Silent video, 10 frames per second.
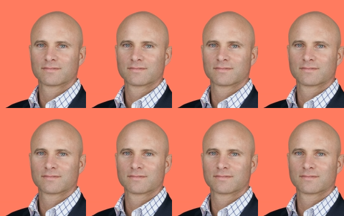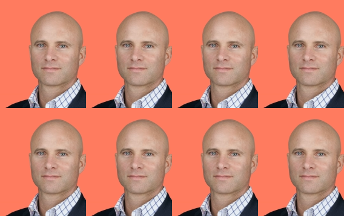
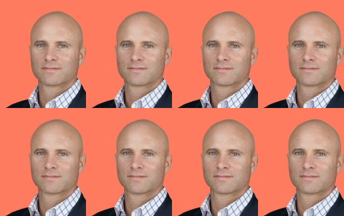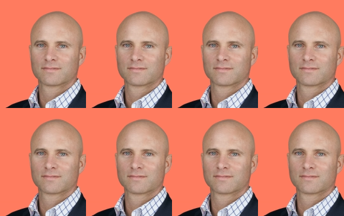
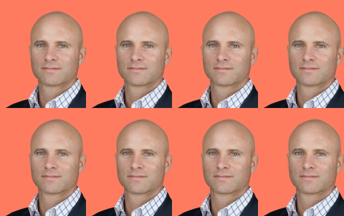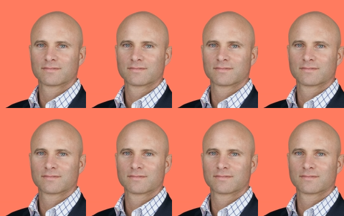
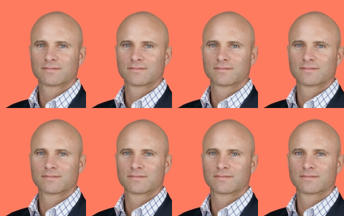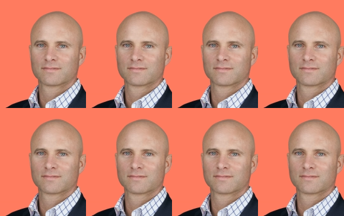
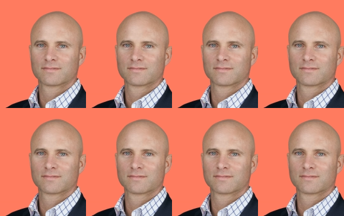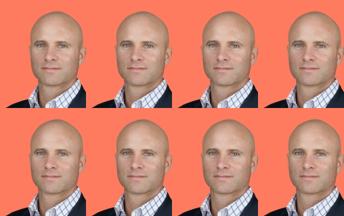The face doesn't move, so there is nothing to read.